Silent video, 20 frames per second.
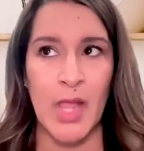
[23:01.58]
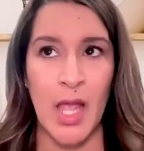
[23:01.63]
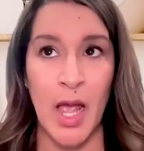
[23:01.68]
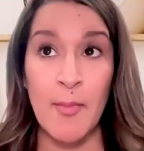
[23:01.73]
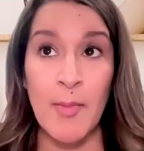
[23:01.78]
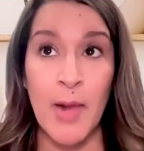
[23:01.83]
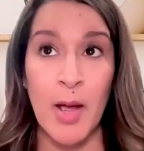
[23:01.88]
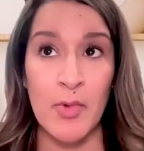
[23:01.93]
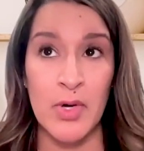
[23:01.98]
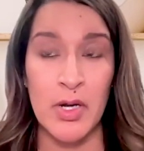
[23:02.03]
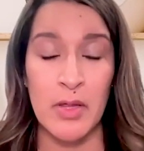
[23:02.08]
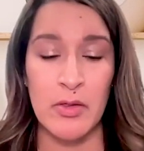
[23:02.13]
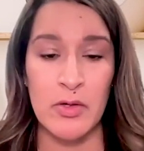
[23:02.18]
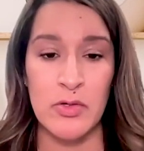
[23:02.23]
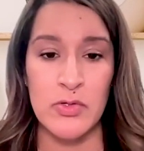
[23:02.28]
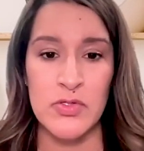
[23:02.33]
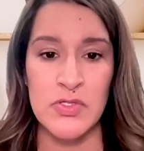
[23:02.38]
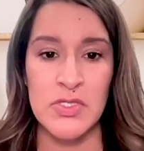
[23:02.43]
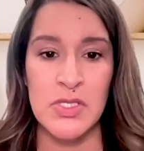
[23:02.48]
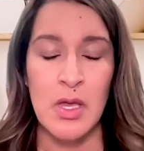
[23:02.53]
I'm not one of
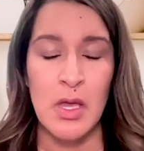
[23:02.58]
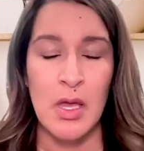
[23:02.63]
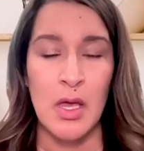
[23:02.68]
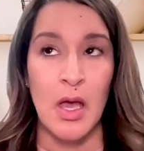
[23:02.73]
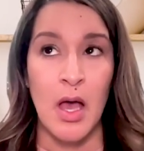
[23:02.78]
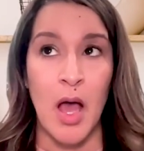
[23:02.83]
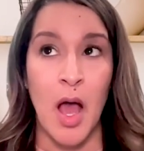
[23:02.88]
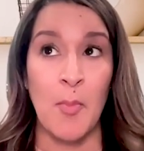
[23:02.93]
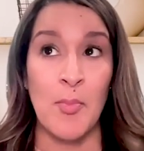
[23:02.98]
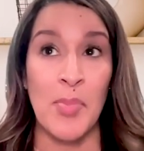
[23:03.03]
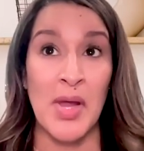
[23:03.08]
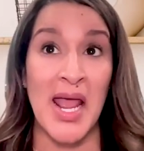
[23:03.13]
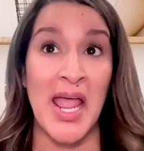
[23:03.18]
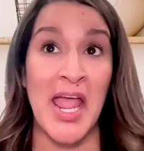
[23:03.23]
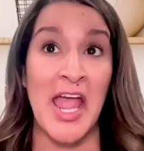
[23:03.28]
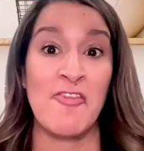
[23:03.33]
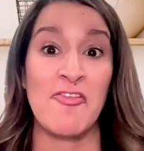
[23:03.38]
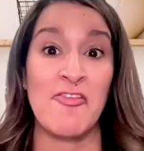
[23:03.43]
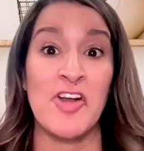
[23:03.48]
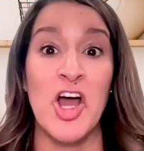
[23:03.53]
those, but I
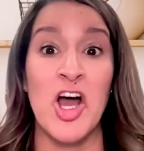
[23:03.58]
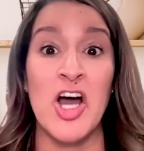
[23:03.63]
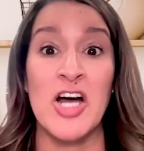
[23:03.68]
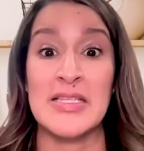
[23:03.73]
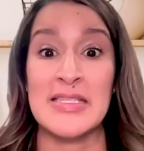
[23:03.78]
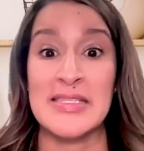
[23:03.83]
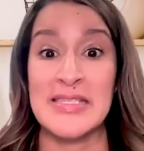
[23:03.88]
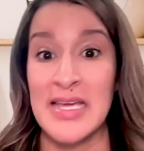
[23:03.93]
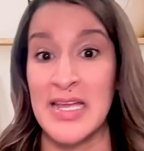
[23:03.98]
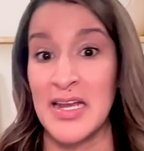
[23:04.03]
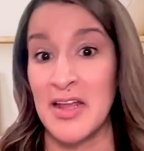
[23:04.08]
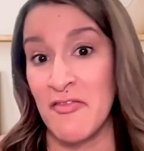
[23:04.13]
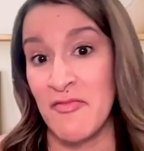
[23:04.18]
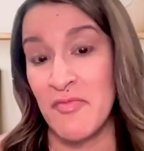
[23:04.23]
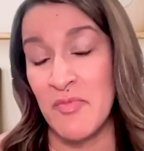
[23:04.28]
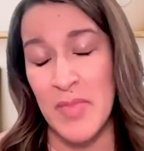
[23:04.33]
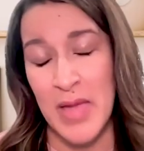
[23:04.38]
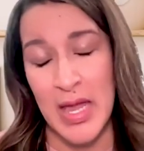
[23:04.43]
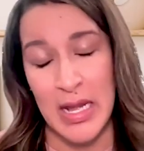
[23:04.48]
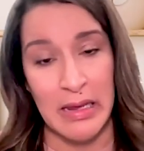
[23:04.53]
have an onset of
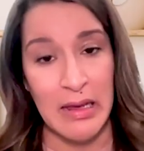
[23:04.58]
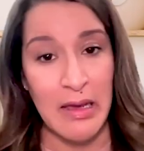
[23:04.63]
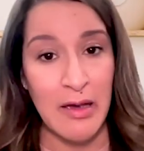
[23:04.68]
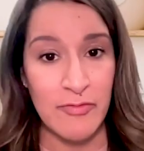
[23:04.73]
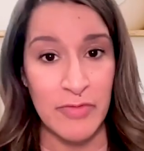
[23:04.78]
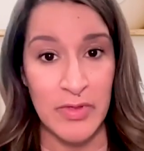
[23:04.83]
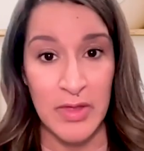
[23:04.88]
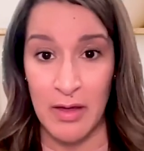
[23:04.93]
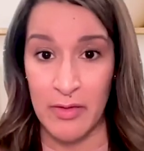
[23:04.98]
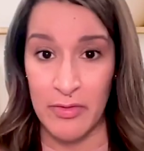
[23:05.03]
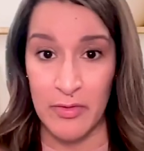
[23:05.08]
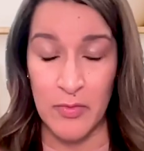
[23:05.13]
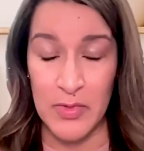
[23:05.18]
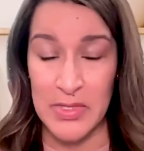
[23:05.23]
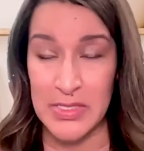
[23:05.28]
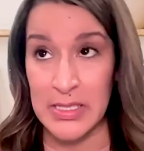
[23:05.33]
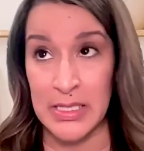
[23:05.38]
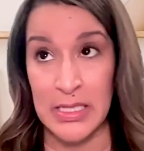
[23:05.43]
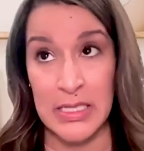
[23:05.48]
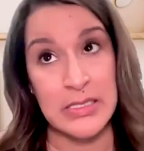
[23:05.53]
many of the other
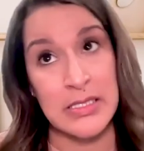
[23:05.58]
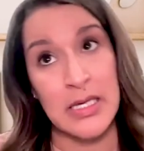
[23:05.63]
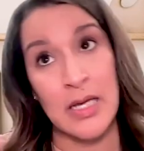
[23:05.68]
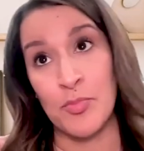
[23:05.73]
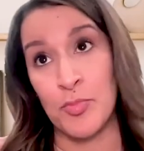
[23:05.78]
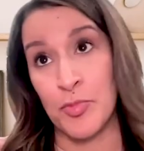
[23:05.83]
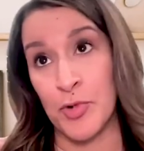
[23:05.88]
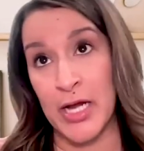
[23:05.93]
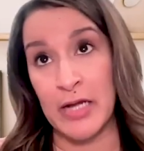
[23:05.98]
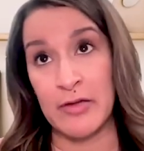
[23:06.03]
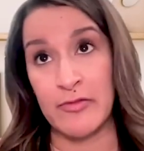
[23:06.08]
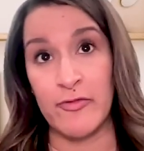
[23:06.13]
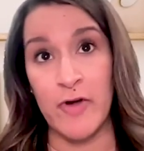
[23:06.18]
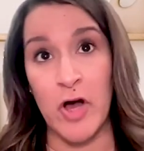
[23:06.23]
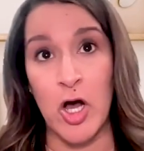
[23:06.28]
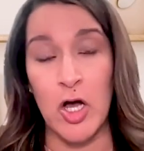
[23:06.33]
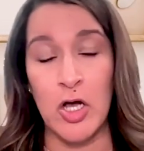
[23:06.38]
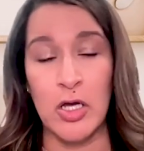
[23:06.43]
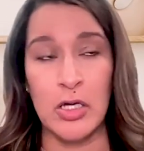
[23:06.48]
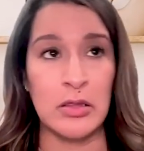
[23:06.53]
ones. Like I said, brain
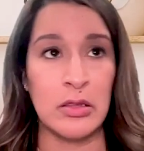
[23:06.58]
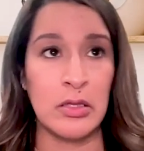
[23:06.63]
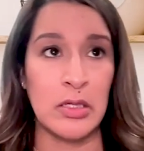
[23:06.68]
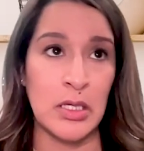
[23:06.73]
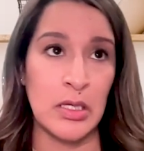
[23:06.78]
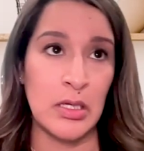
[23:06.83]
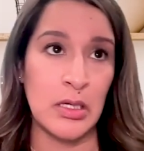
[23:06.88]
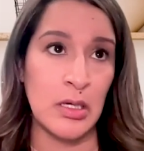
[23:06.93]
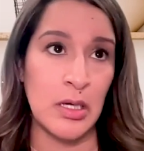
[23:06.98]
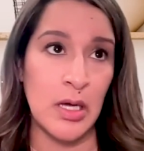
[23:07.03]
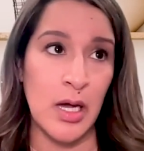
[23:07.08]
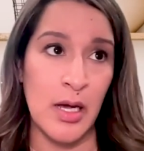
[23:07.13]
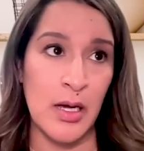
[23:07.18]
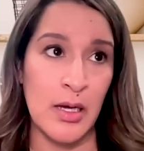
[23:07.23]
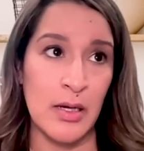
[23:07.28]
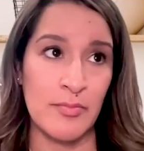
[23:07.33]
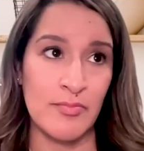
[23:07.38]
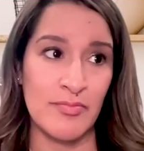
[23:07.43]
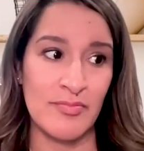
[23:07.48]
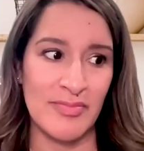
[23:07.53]
fog, the
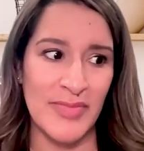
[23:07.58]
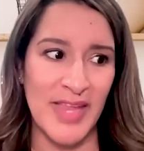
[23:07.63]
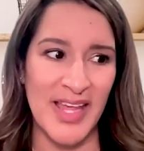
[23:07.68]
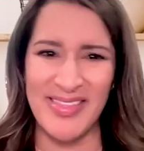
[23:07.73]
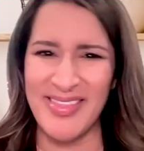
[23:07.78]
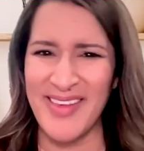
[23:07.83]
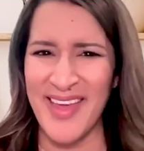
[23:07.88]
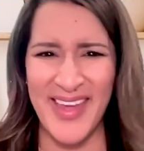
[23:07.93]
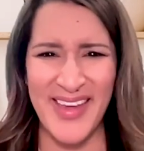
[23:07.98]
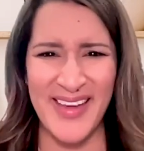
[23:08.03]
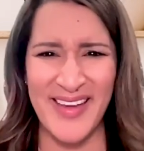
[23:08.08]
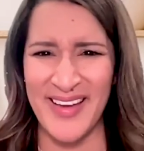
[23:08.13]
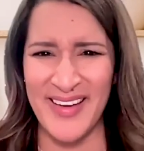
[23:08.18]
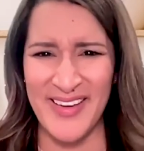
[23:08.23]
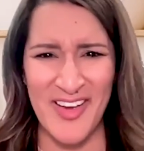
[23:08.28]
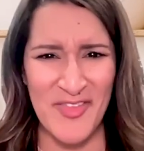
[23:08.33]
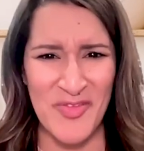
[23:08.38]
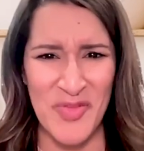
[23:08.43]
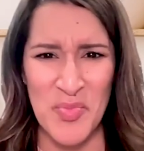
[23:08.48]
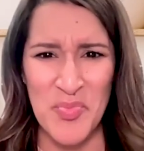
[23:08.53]
like the
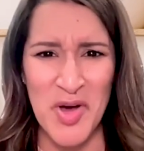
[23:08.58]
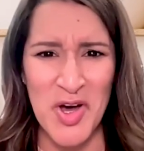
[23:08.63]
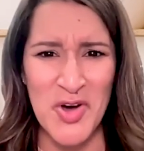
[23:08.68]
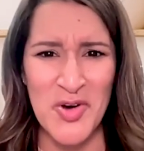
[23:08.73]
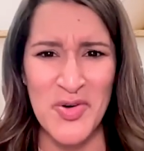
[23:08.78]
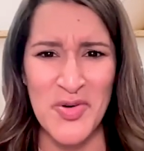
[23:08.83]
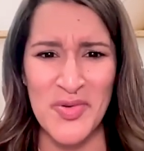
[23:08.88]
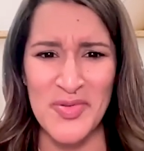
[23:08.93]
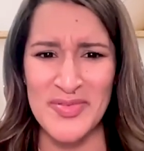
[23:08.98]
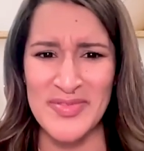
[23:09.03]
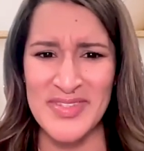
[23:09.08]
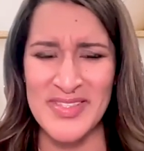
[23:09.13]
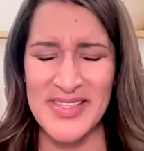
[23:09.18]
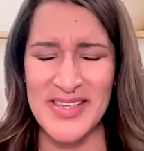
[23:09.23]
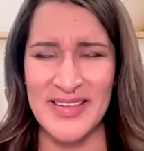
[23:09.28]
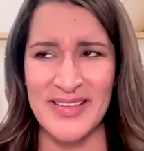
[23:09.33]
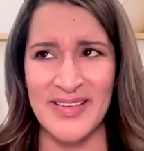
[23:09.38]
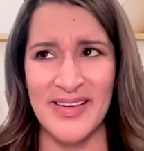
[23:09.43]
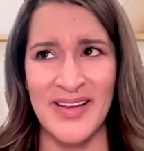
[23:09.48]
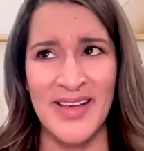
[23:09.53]
aching of the bones,
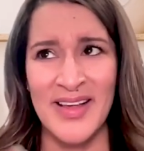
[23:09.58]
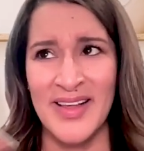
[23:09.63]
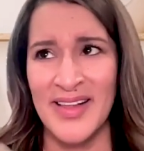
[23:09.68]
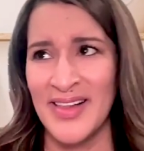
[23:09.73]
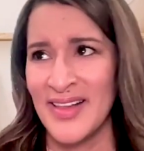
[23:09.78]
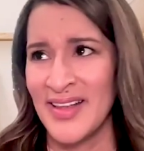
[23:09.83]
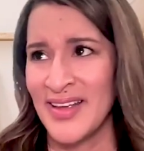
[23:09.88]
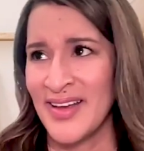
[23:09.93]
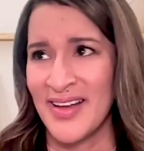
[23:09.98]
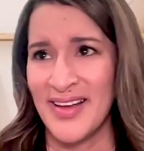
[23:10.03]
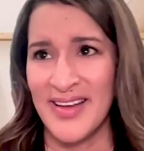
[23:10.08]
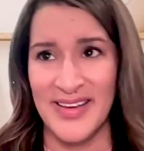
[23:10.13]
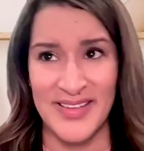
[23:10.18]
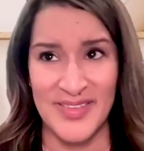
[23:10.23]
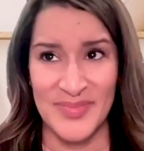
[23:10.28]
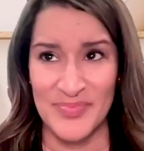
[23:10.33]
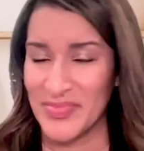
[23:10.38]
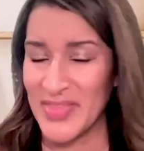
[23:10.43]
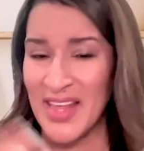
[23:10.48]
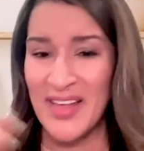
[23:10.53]
and
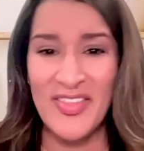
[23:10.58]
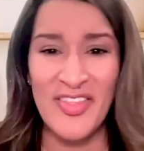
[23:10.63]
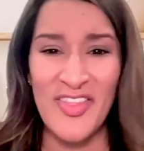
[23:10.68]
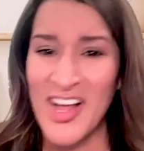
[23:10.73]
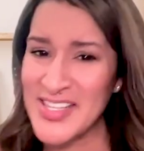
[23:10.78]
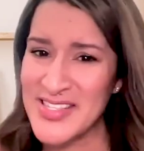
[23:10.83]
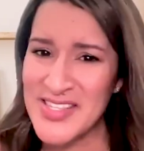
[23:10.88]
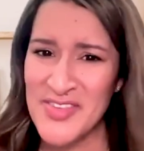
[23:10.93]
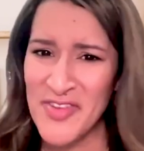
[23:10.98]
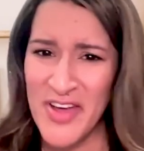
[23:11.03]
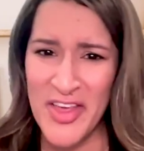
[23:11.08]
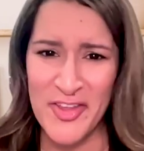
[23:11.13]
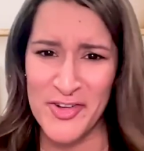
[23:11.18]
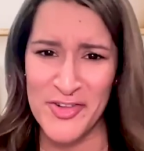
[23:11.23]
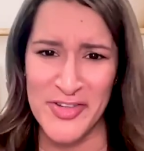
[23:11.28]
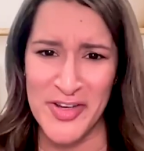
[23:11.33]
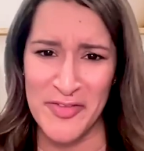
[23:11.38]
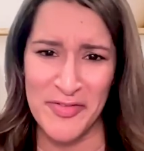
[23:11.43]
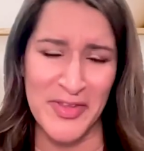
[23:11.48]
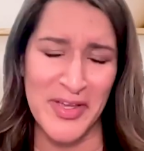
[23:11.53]
lots of other
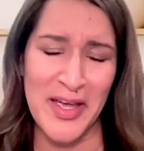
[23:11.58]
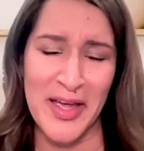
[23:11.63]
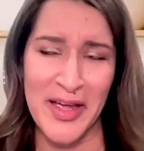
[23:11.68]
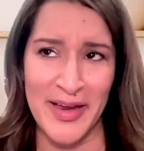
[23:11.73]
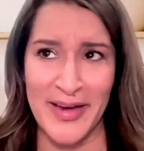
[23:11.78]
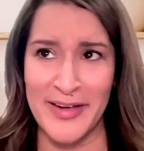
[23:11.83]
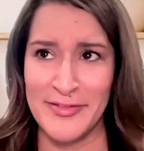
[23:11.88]
stuff that